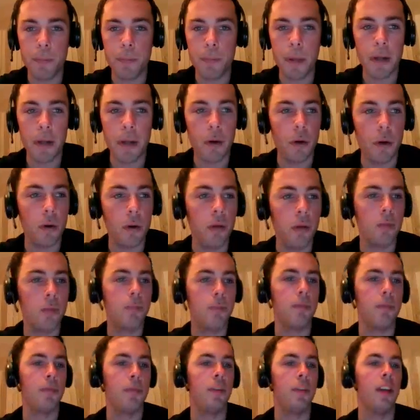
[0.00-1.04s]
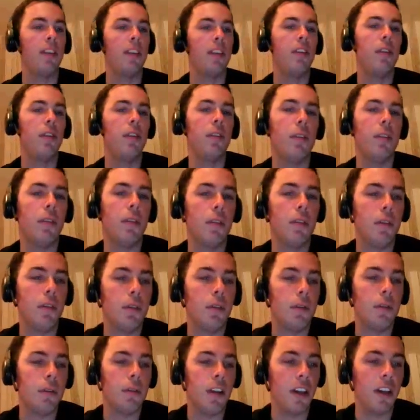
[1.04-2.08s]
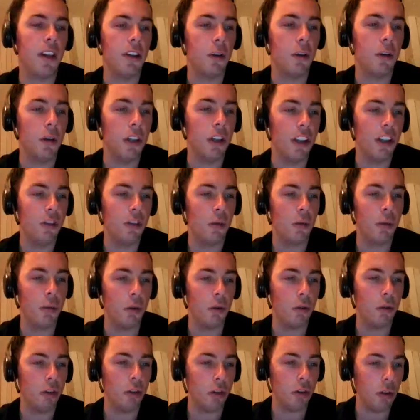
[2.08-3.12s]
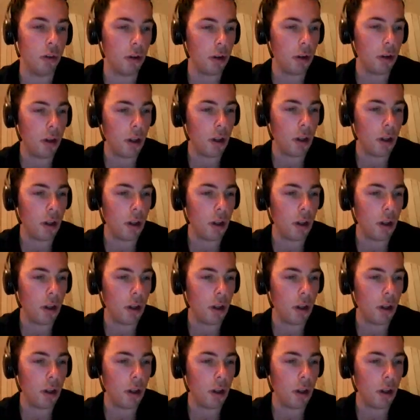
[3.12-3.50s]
better category distribution